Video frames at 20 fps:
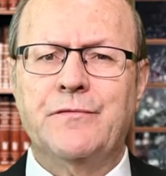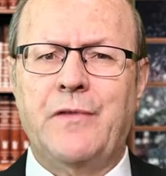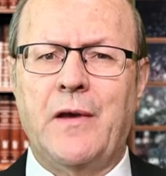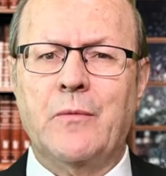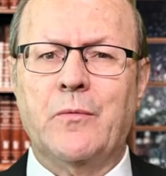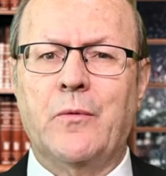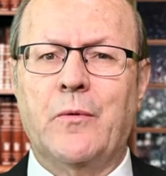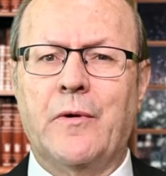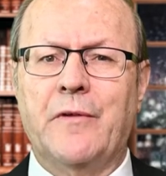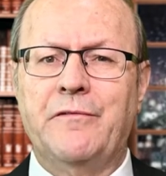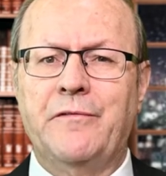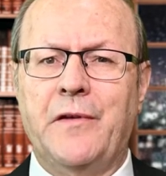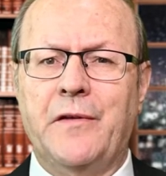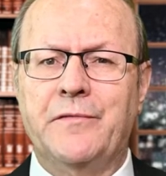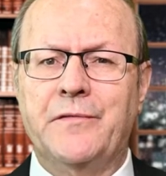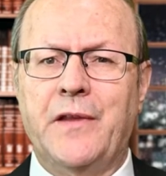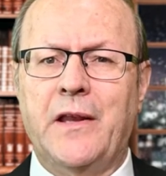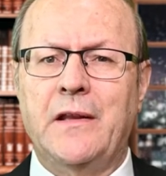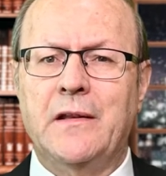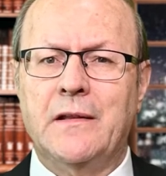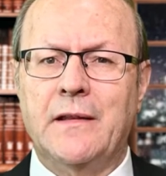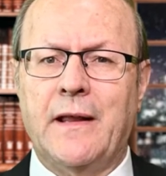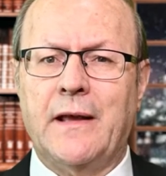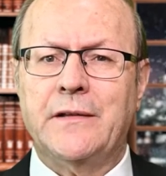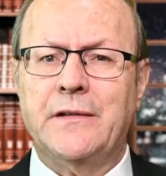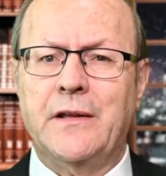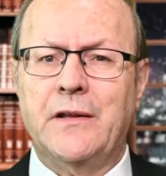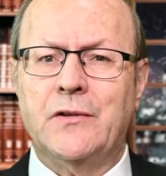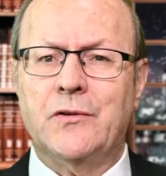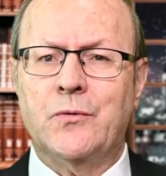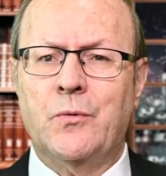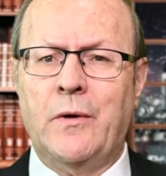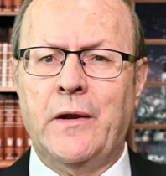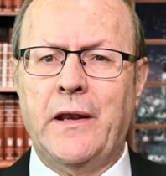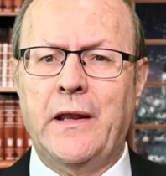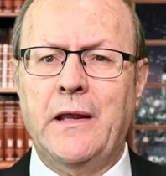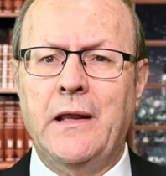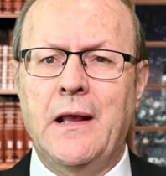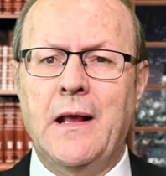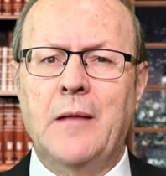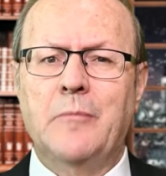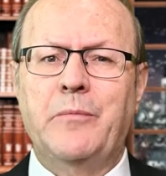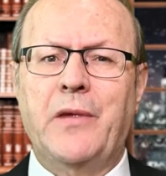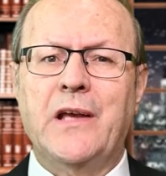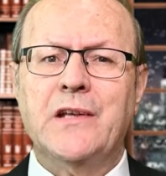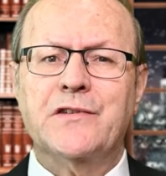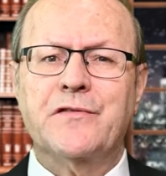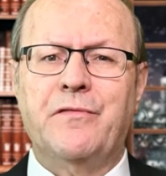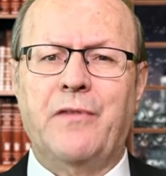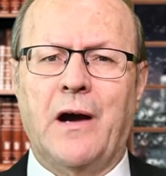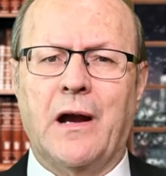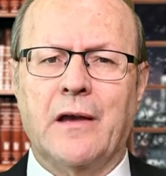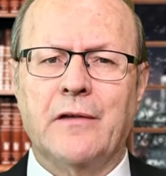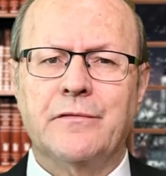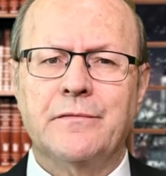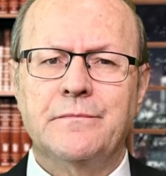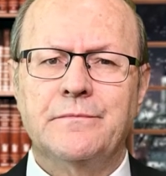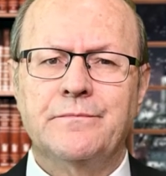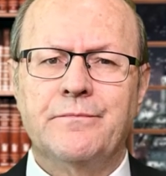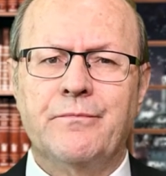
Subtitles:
February 15, 1920, page 5.